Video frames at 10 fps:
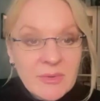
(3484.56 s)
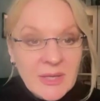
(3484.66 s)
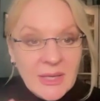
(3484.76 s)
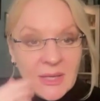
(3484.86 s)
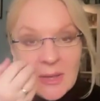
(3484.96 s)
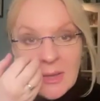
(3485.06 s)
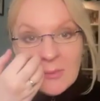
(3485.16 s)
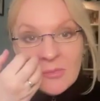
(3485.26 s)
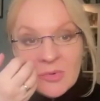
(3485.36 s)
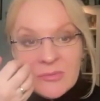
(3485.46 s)
really
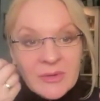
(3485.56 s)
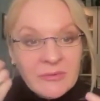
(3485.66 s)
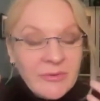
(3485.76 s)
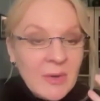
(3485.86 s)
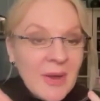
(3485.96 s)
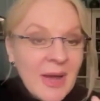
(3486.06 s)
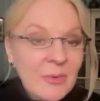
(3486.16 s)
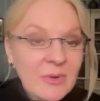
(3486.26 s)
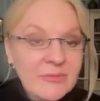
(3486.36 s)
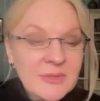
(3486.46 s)
moving from
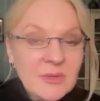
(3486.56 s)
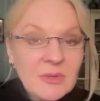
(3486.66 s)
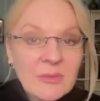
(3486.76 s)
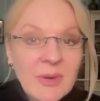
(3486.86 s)
our physical